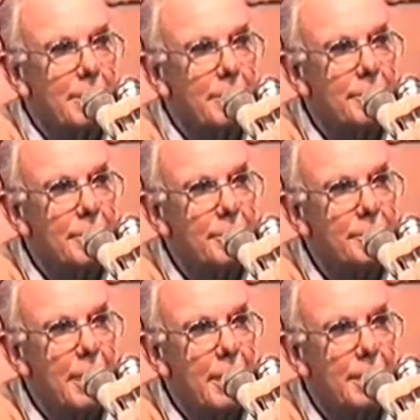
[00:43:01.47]
across
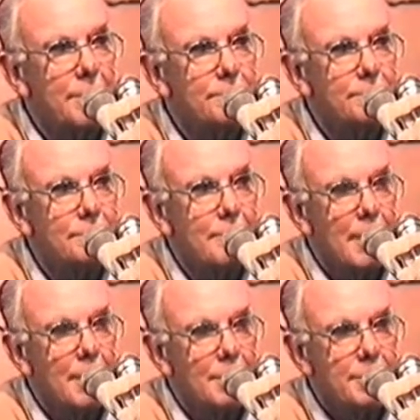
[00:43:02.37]
Australia.
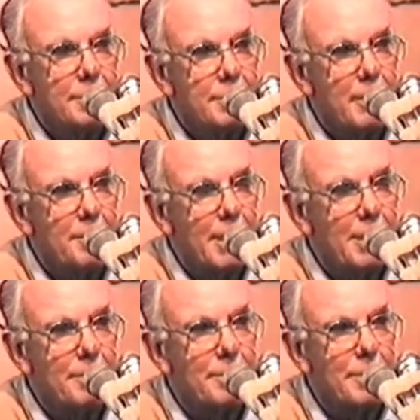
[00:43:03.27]
This is going back
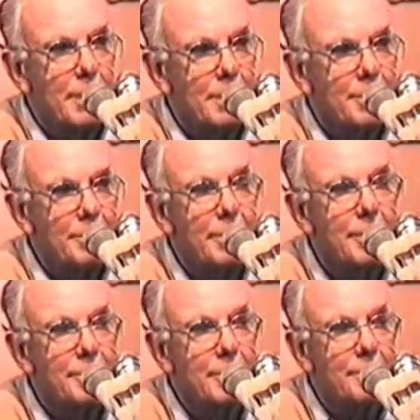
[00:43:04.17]
a bit, but only
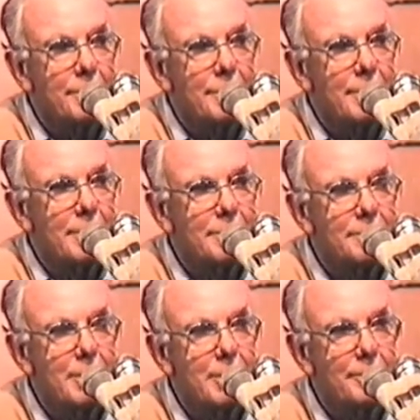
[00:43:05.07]
26 or something. A
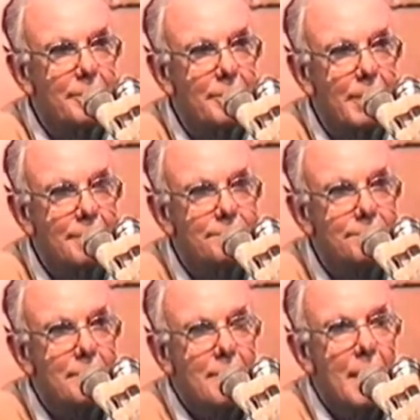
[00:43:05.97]
remarkable thing.
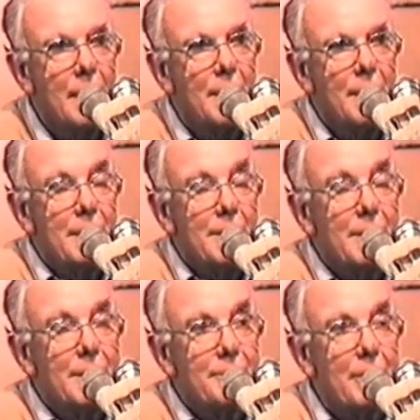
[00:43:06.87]

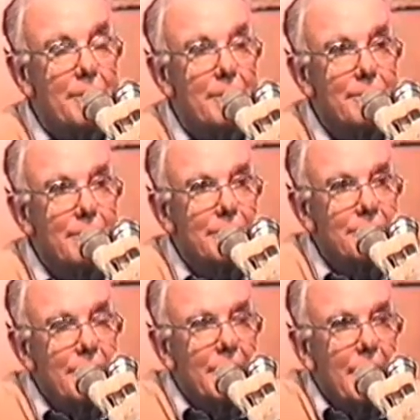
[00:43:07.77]
Another gentleman with a
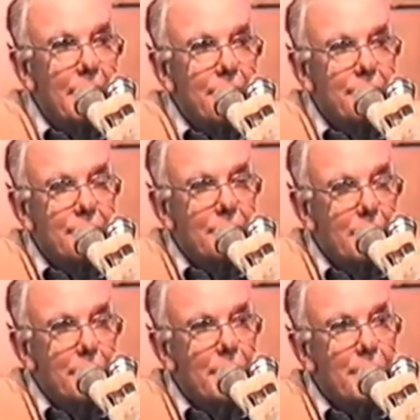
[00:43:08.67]
very nice, who
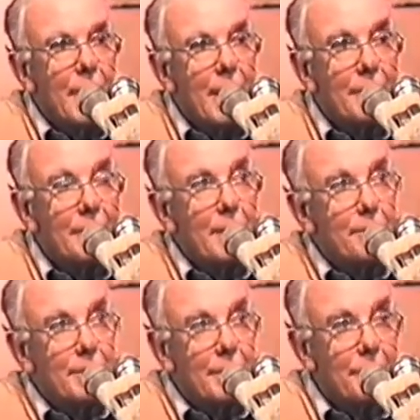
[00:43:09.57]
took me around and up
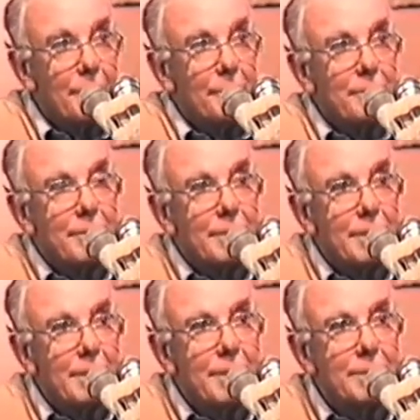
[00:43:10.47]
in the hills and one thing
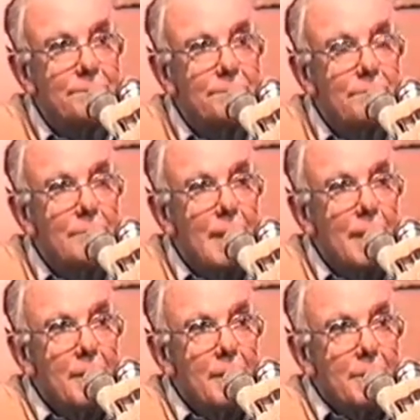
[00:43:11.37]
and another,
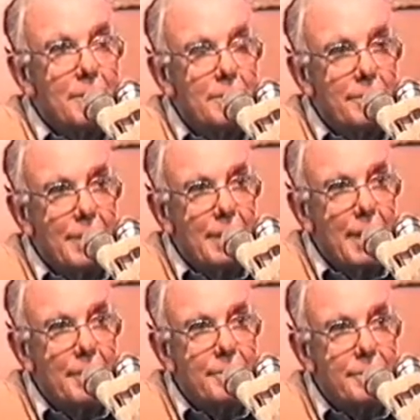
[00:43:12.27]
with a very
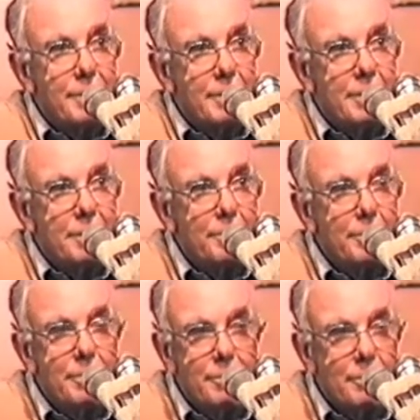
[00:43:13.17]
nice,
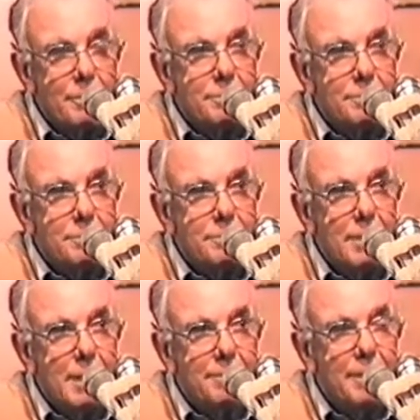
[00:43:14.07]
beautiful
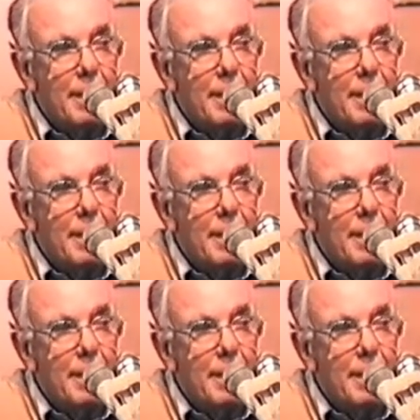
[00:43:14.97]
Mark V